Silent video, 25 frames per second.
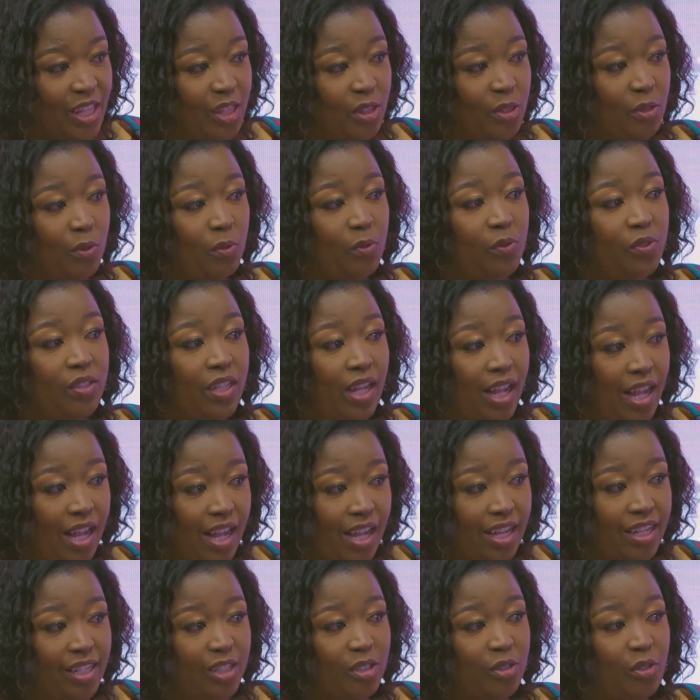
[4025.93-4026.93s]
Those
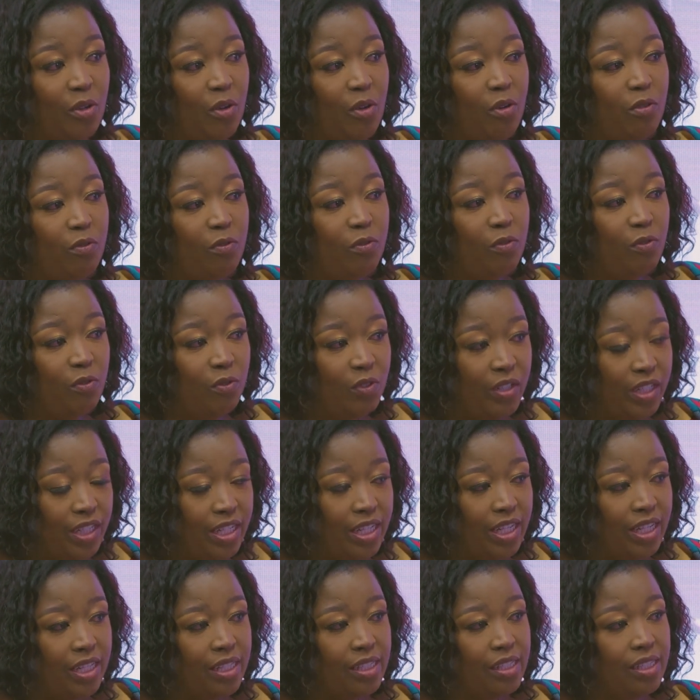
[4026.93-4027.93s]
kind of
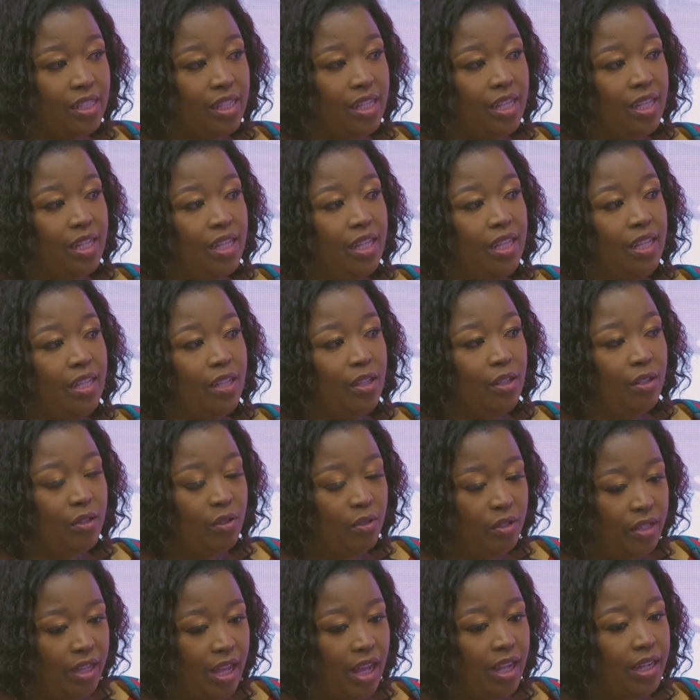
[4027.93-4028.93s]
leaders,
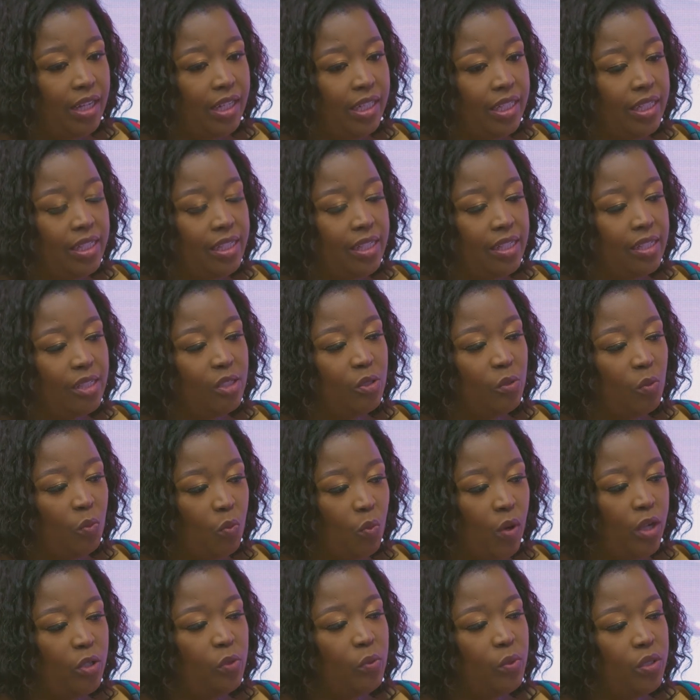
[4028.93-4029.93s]
young leaders,
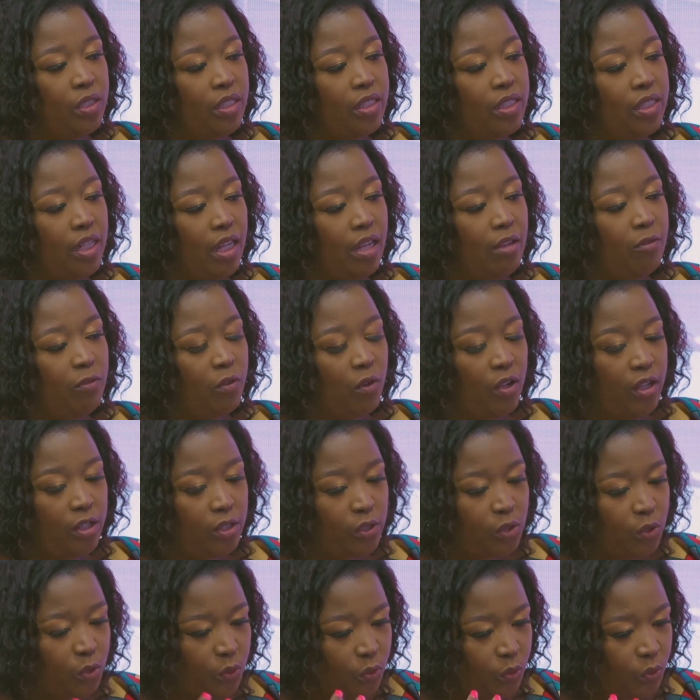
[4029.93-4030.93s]
what would it take for us
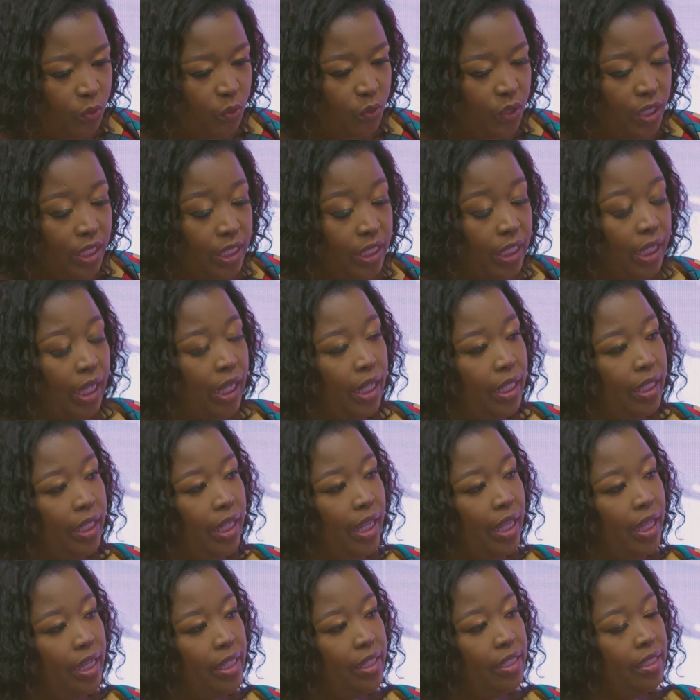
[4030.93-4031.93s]
to
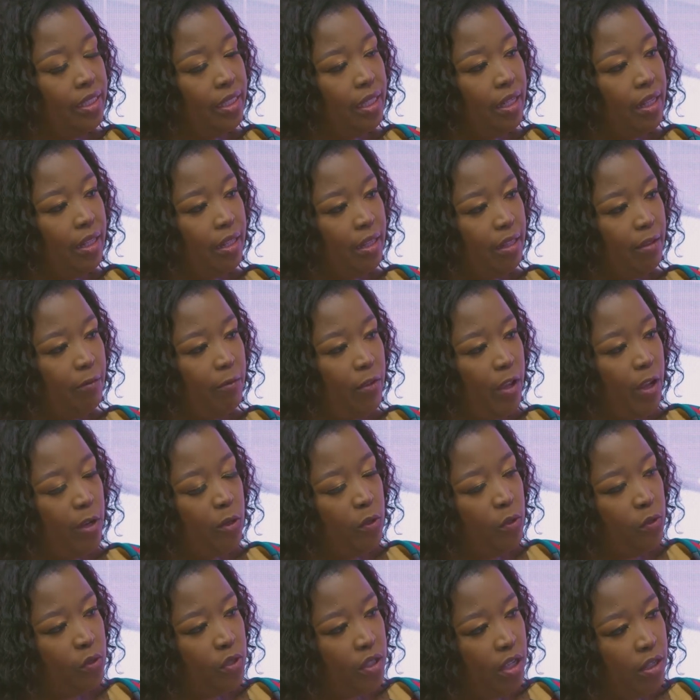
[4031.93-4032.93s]
inculcate the
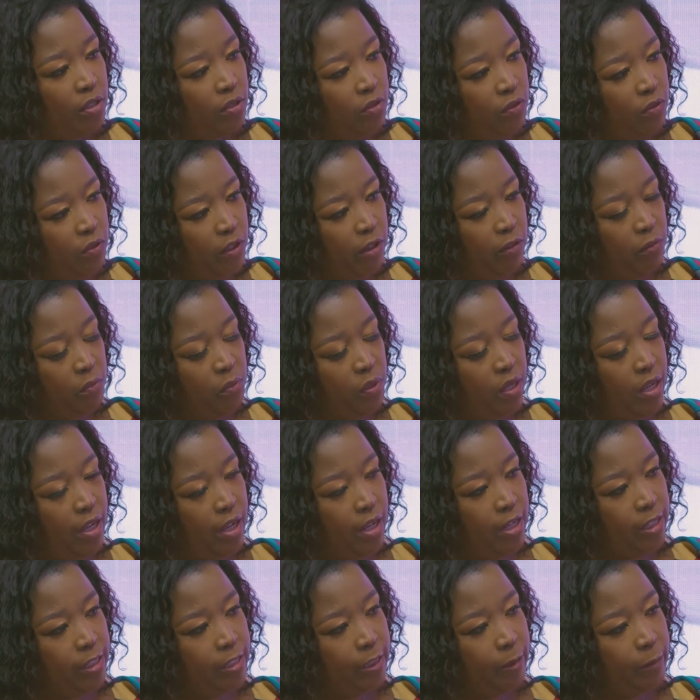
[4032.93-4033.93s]
values that you've left
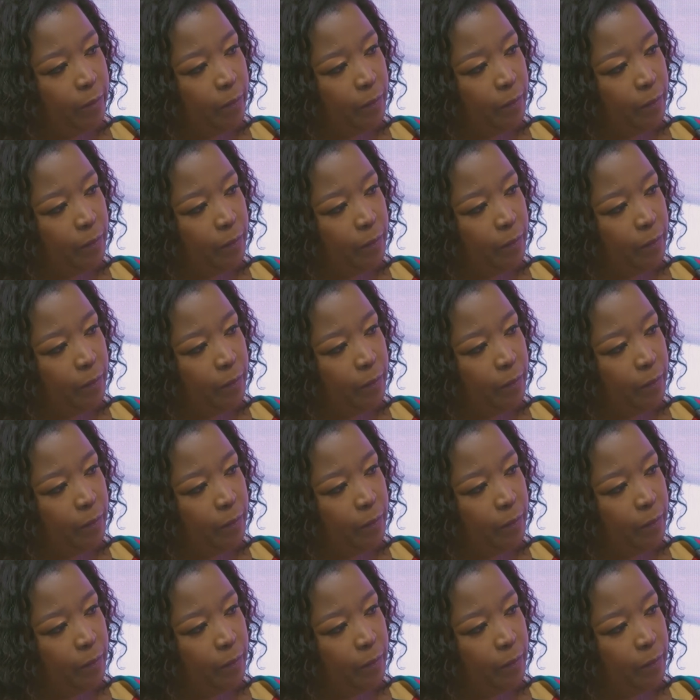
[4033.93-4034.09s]
behind?